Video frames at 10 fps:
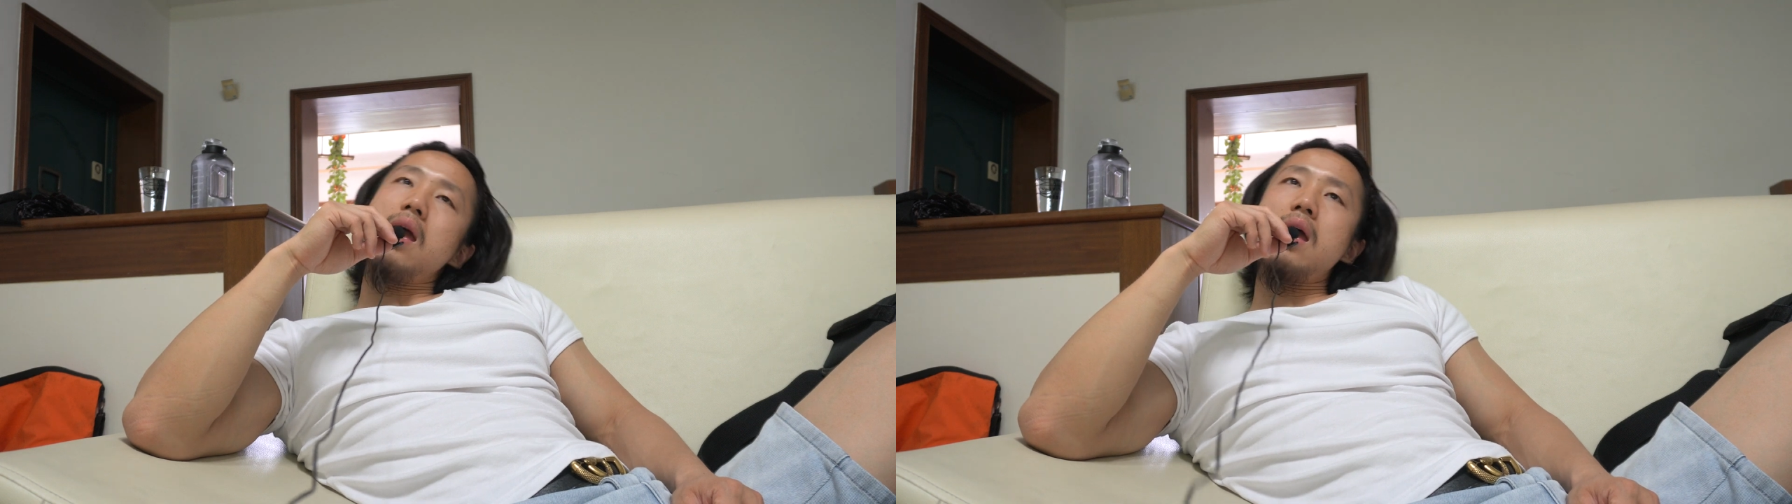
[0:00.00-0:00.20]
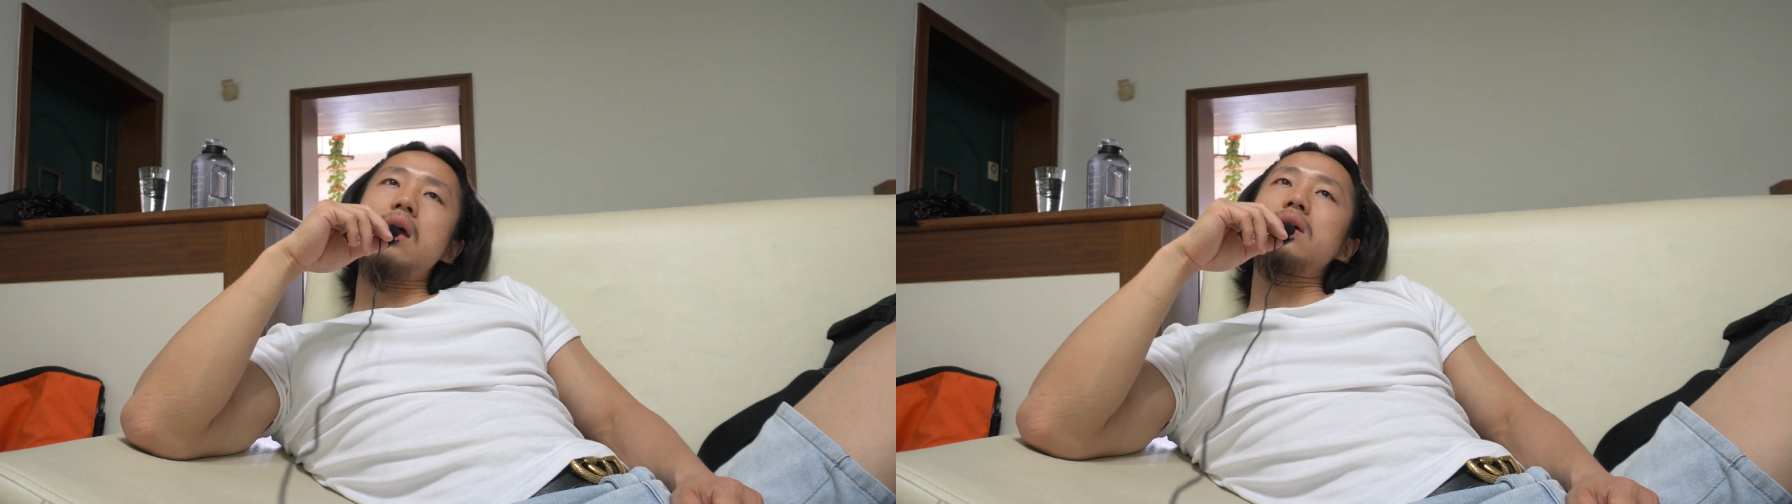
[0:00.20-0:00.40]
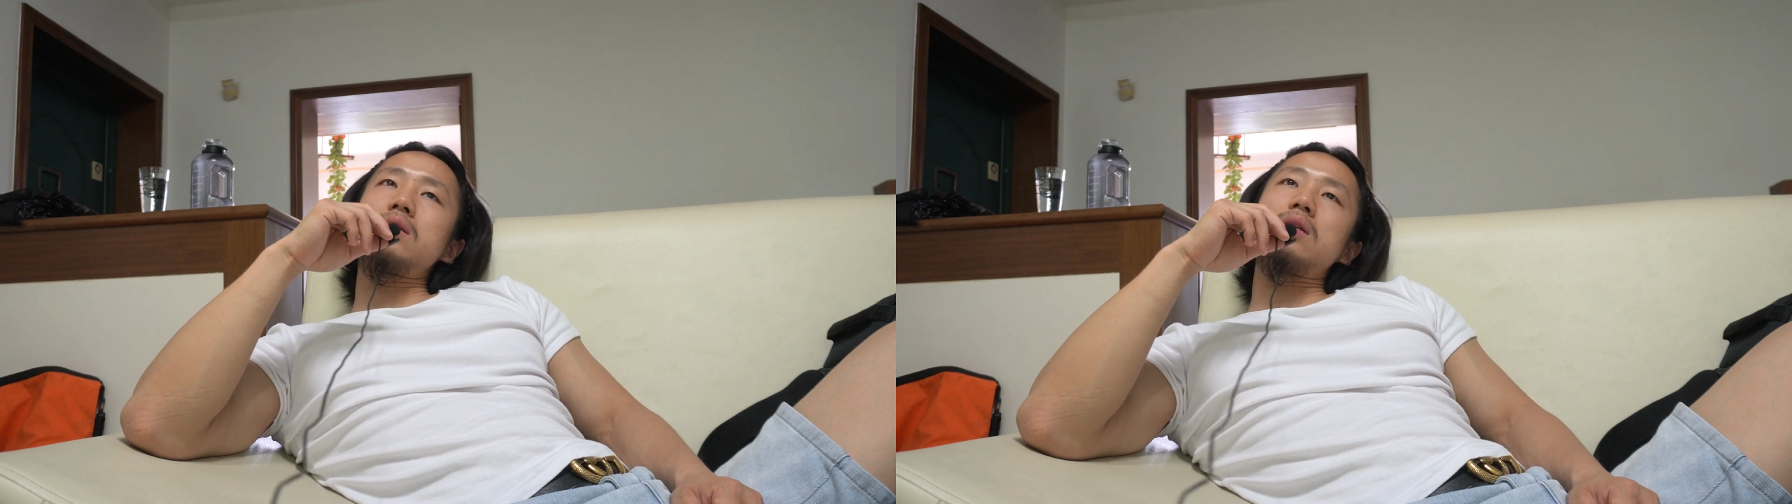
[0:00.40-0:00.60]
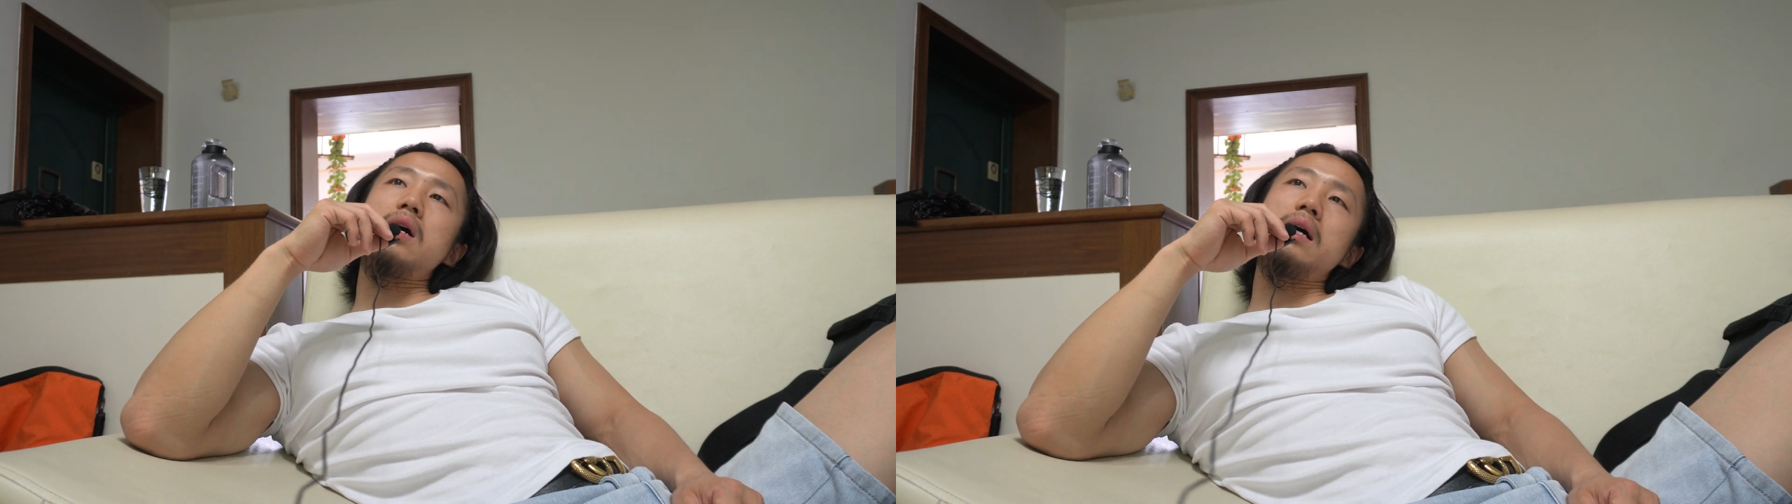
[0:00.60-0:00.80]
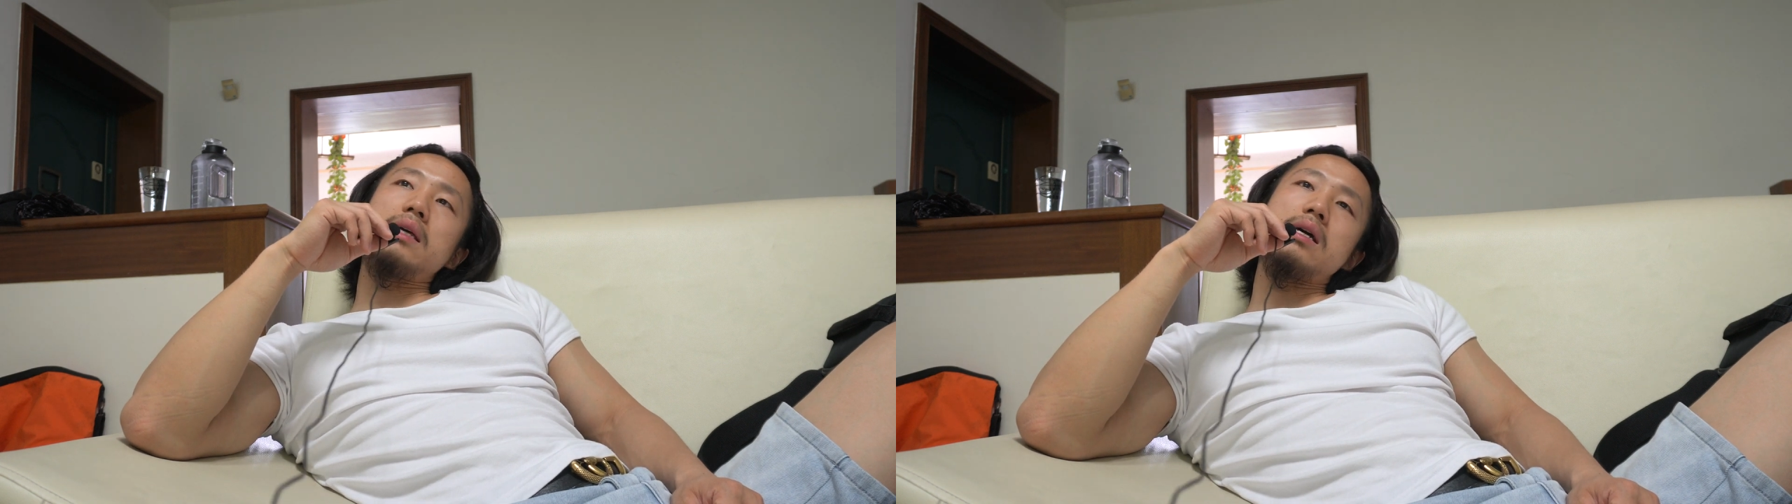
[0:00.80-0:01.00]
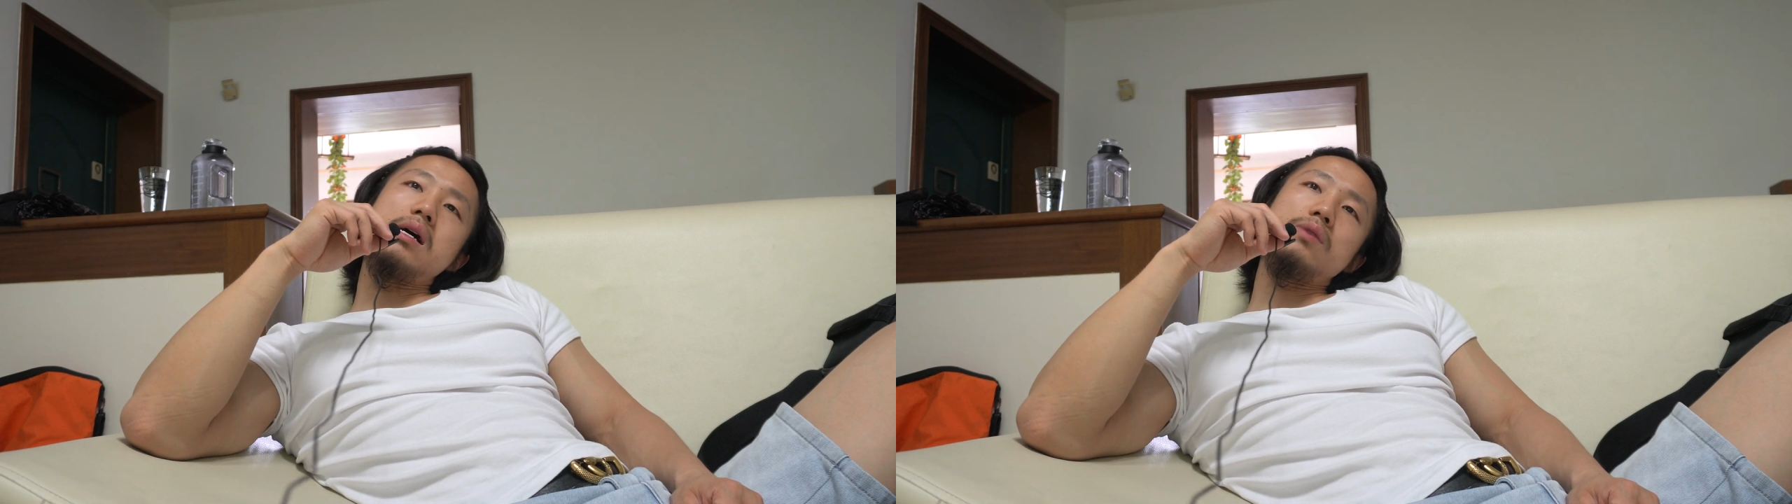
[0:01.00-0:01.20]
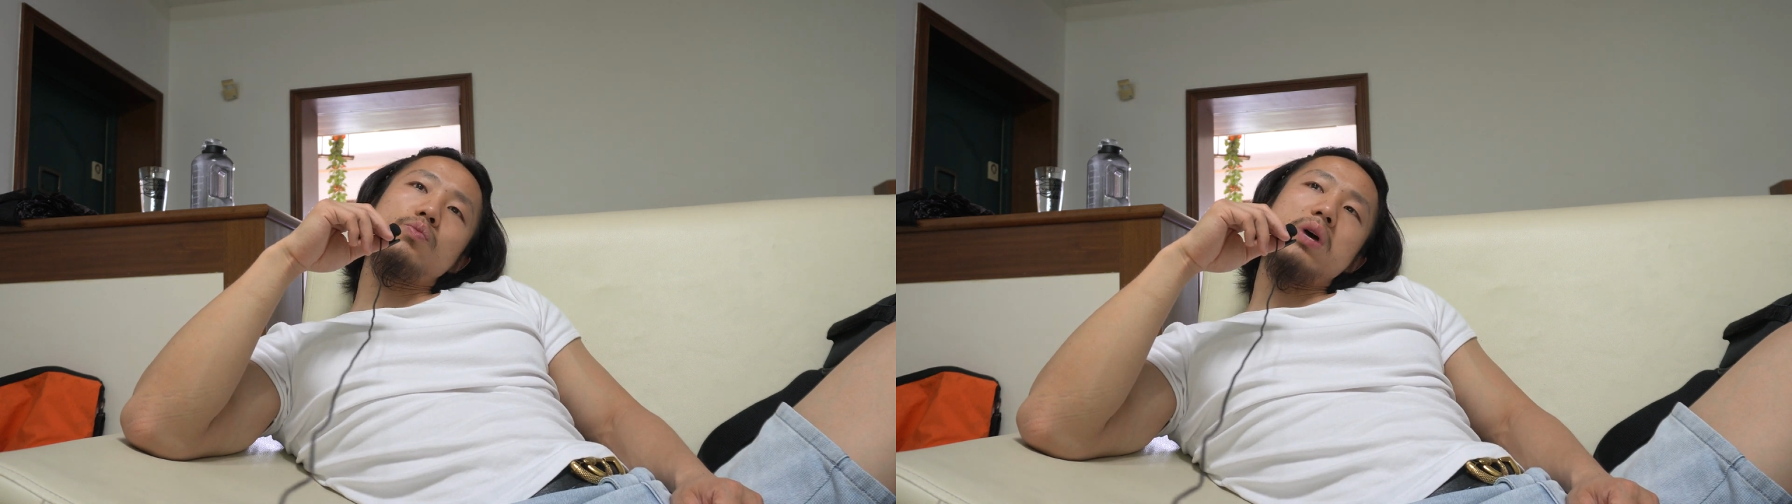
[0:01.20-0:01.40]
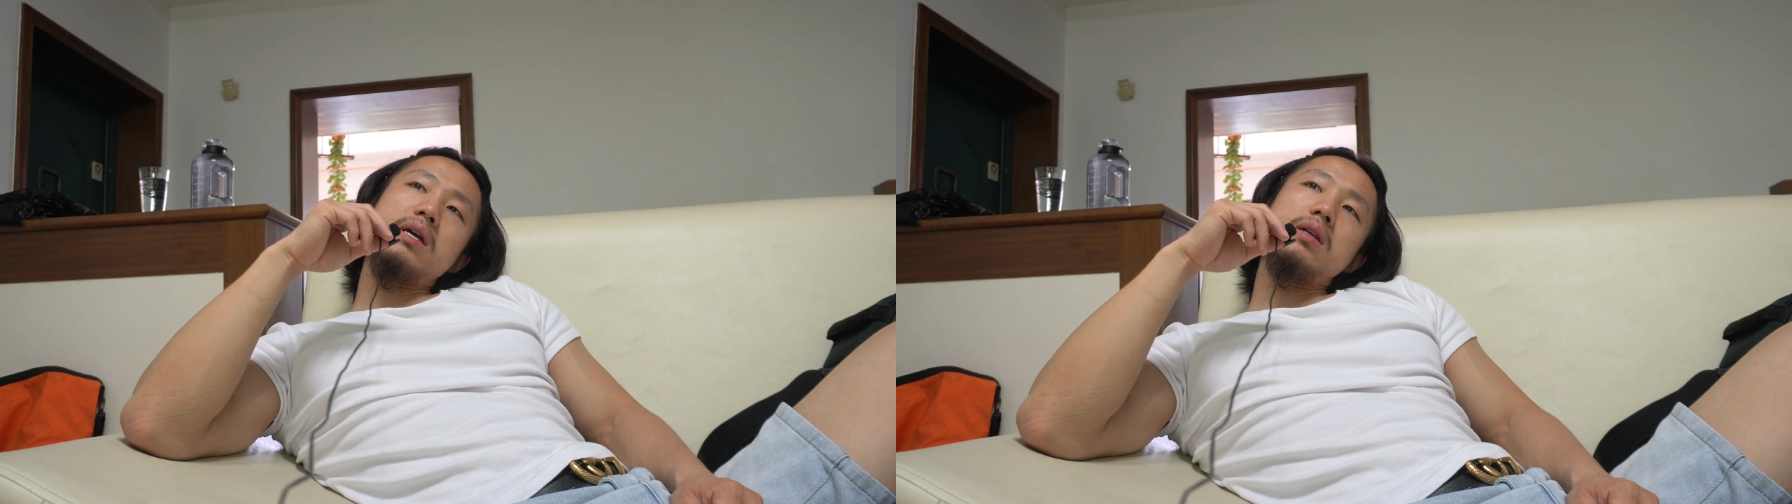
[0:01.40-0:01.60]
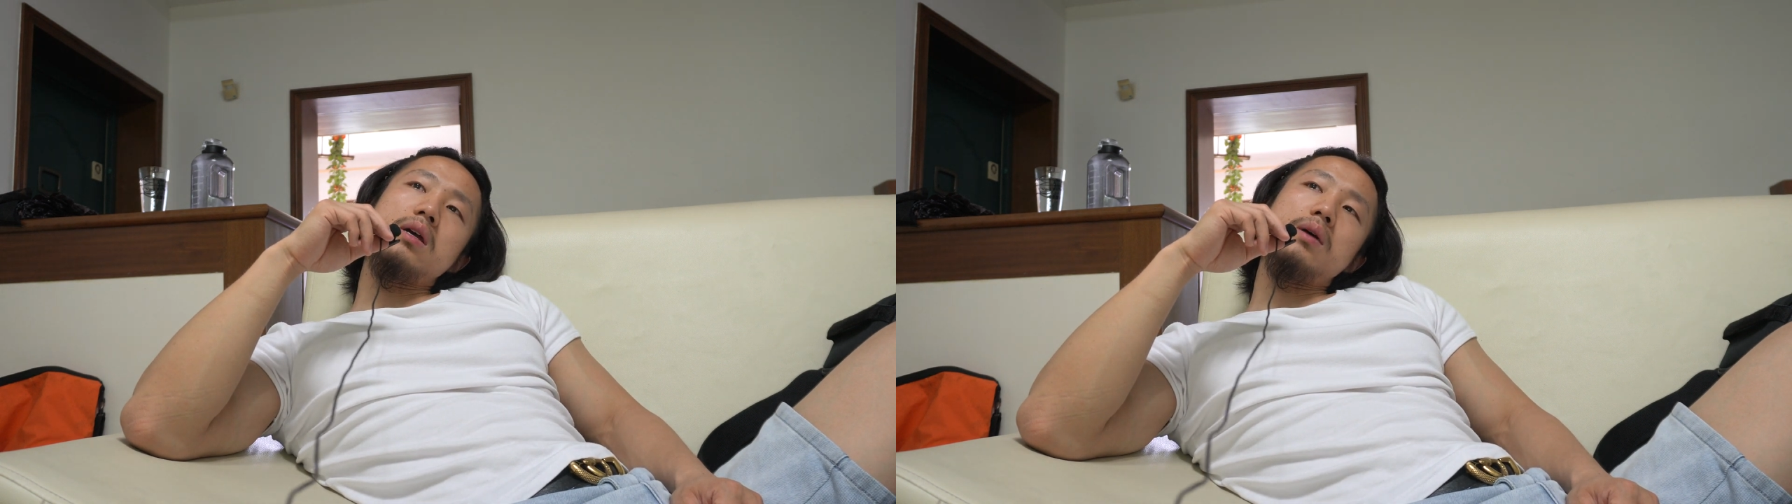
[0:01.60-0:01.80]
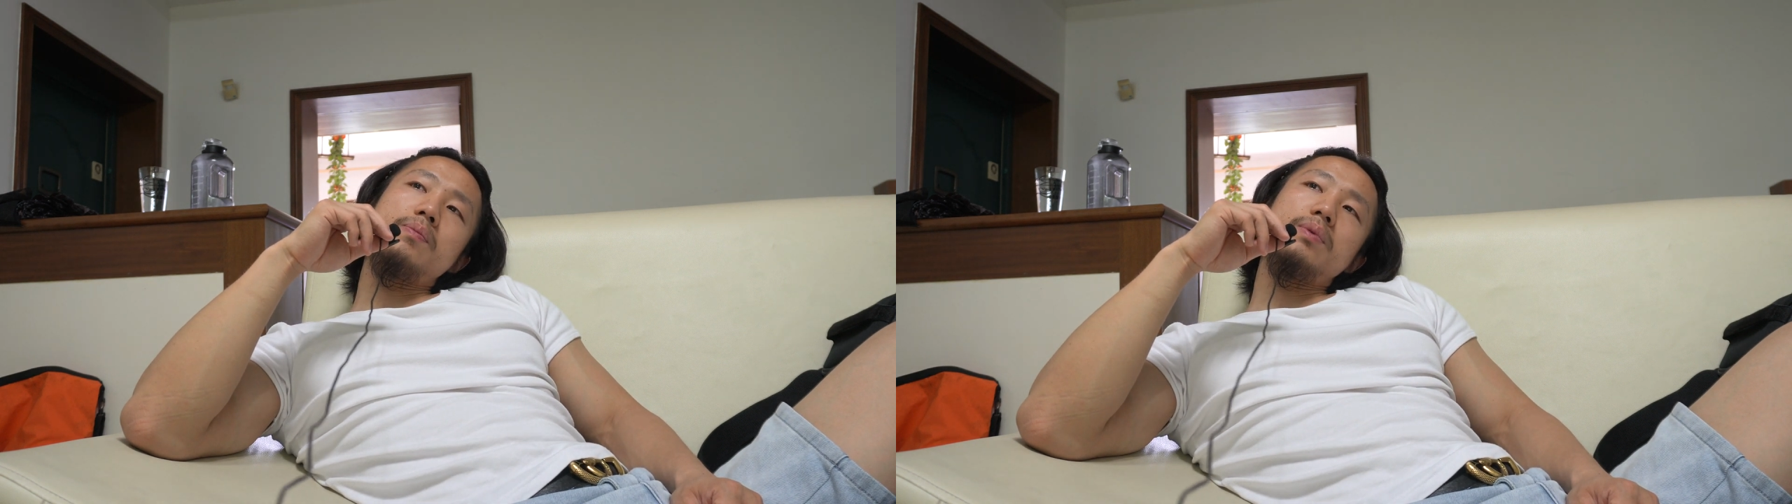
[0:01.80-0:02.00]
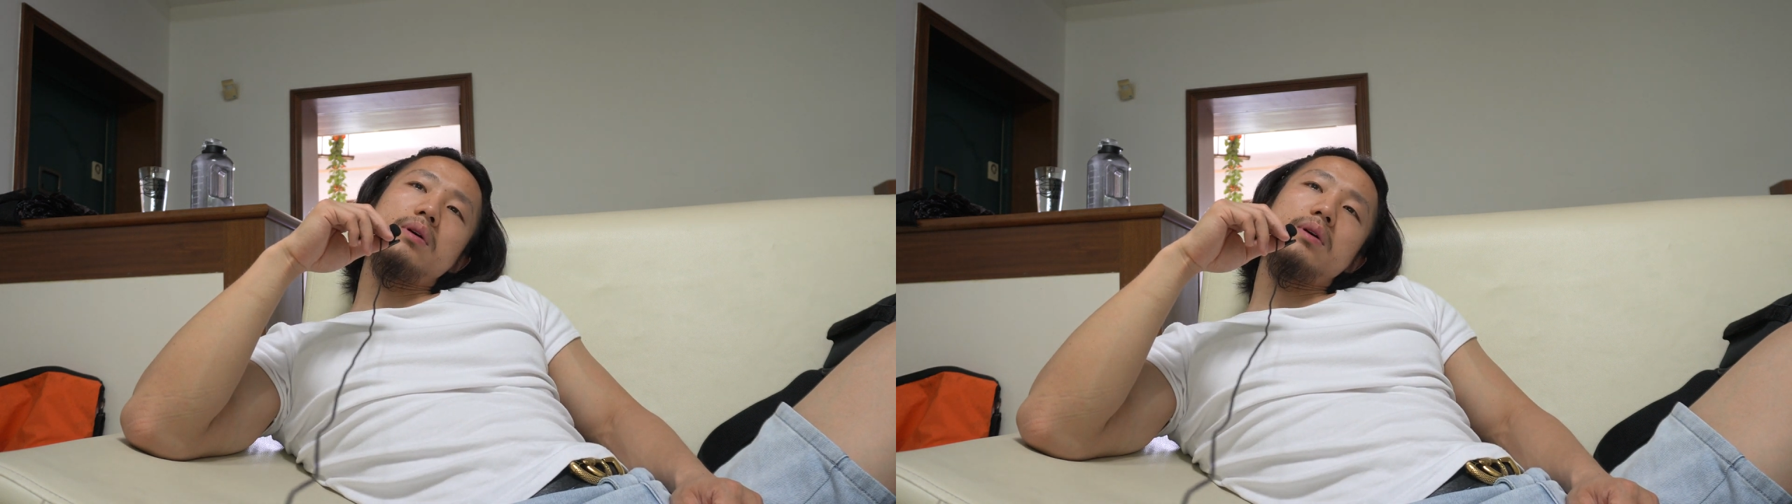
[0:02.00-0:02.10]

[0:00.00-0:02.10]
and I got waken up